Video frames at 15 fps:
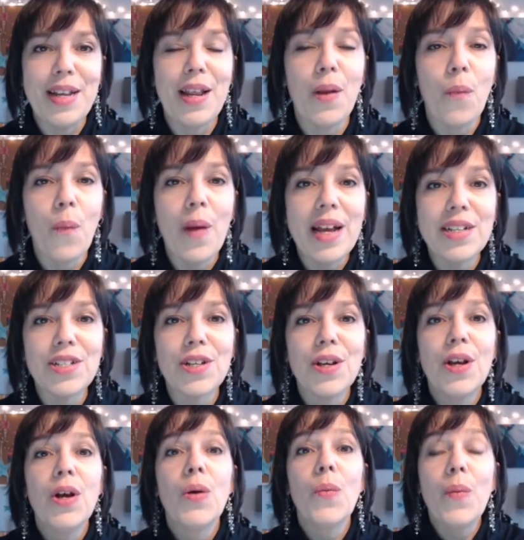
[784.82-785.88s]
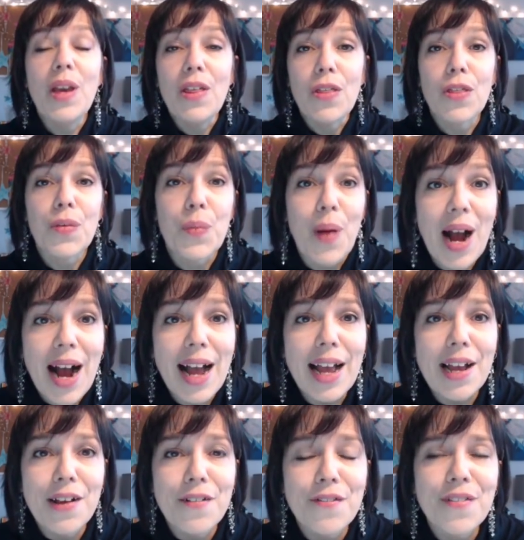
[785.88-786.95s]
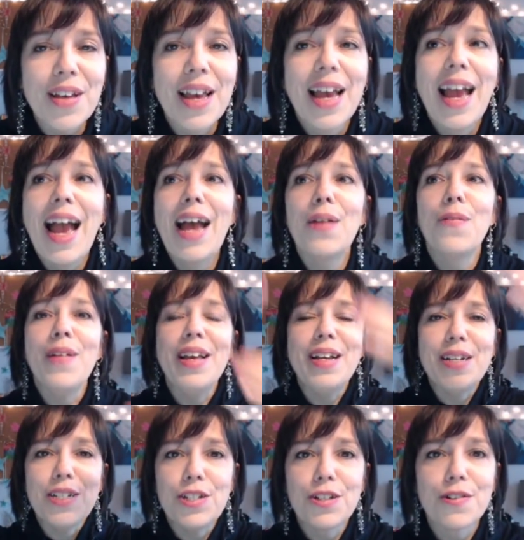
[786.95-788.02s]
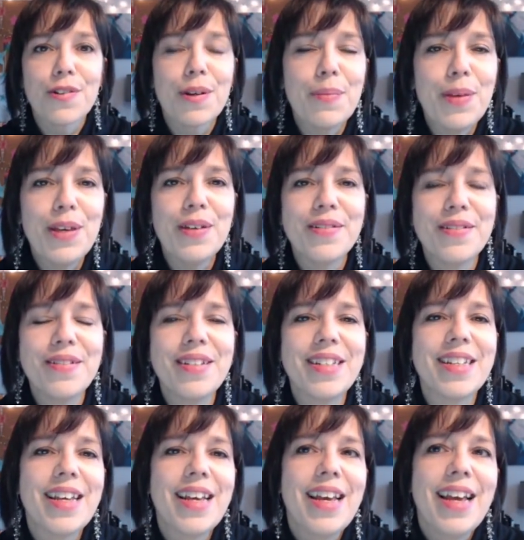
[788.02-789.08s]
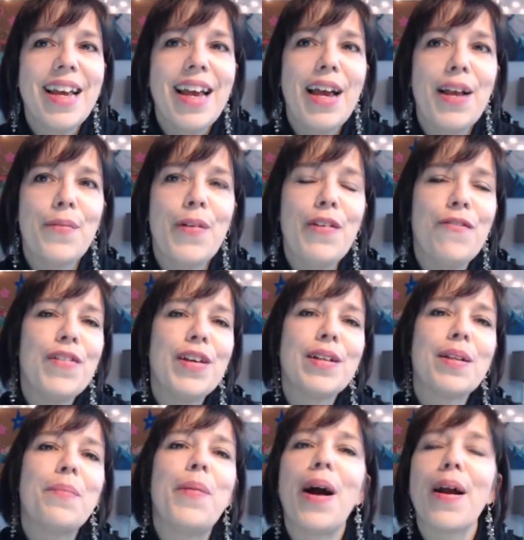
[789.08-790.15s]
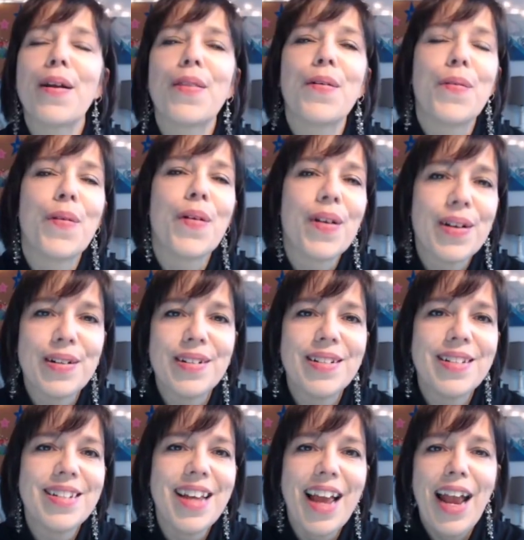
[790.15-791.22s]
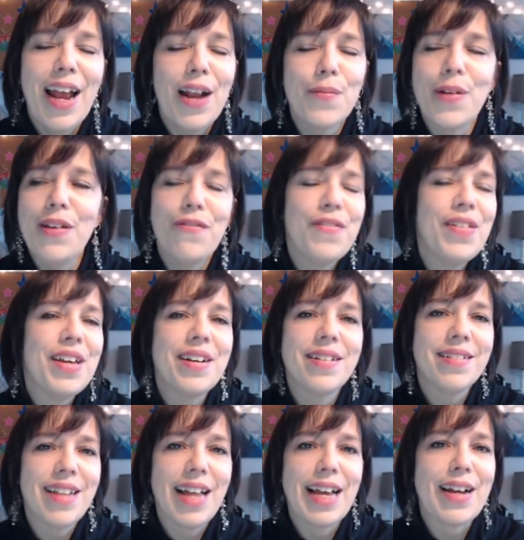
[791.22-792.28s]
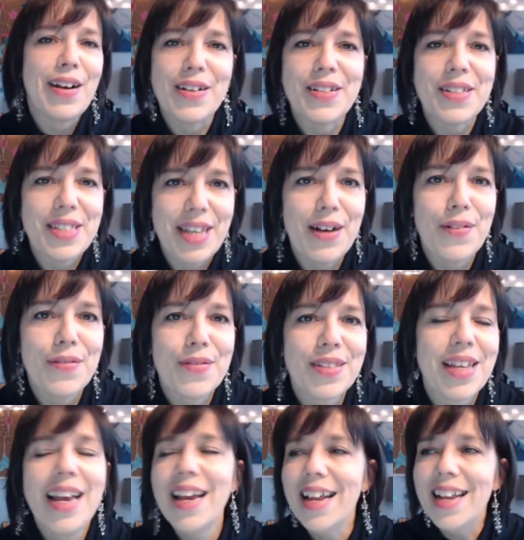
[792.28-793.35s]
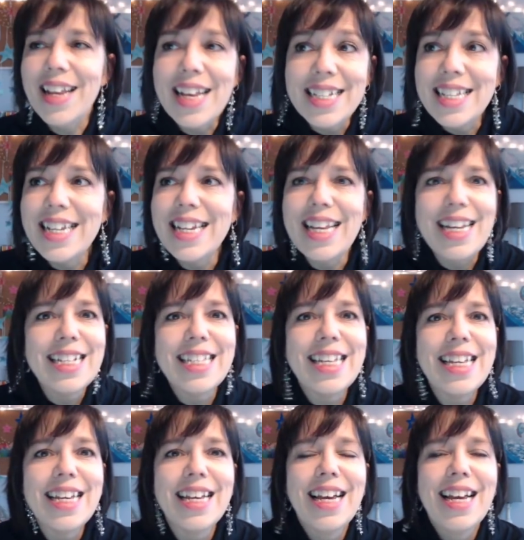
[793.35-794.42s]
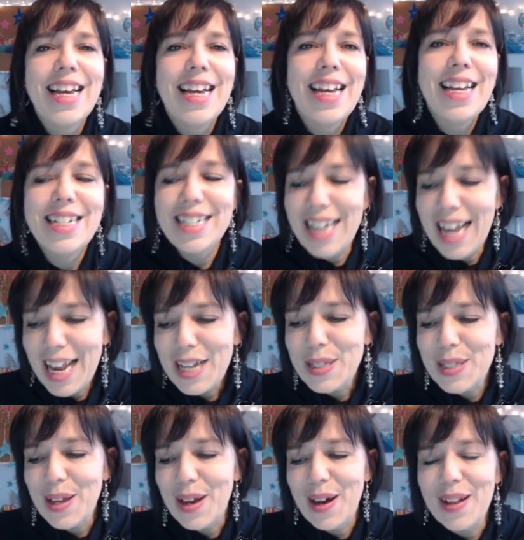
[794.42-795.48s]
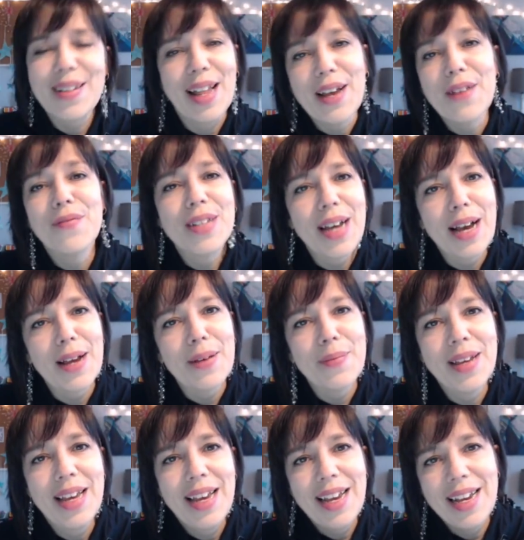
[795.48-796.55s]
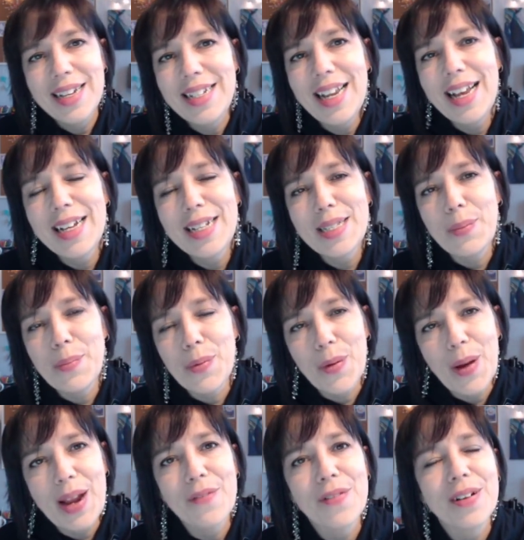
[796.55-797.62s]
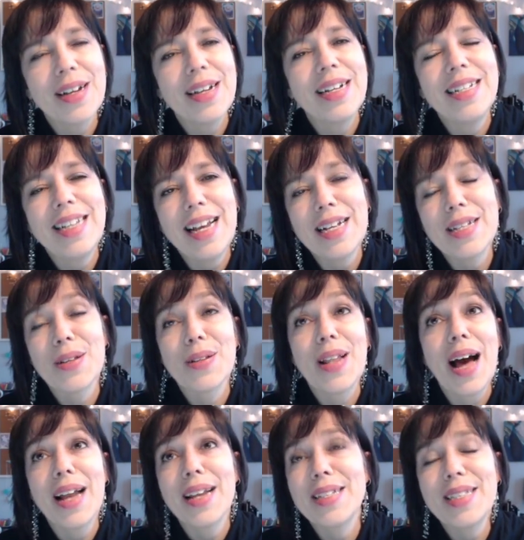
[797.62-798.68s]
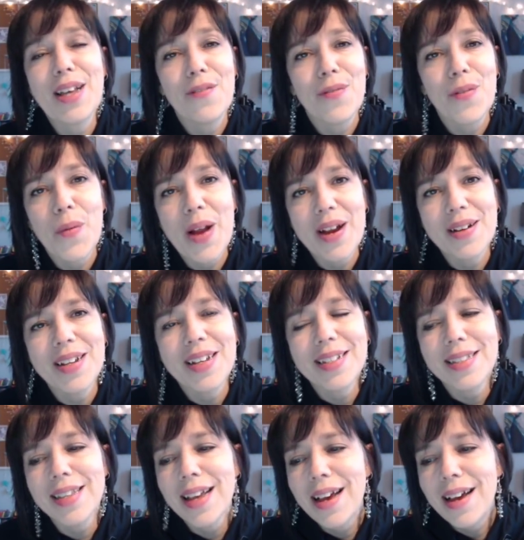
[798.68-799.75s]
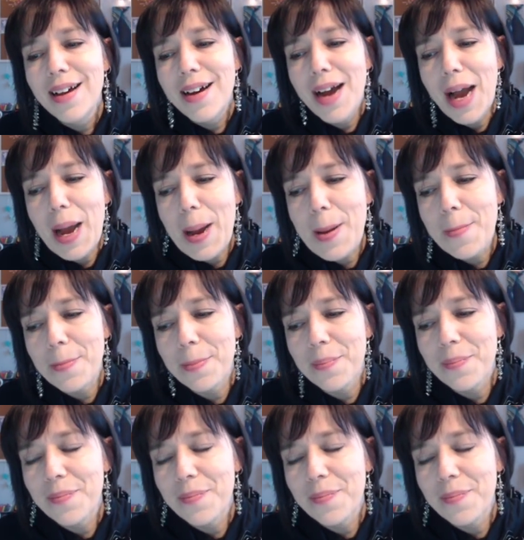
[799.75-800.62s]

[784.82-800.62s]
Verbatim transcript: in which we thrive and we contribute and we feel a part of the world, and we feel like ourselves. It isn't easy. It takes a lifetime. It takes some bravery. It takes a lot of self-awareness. And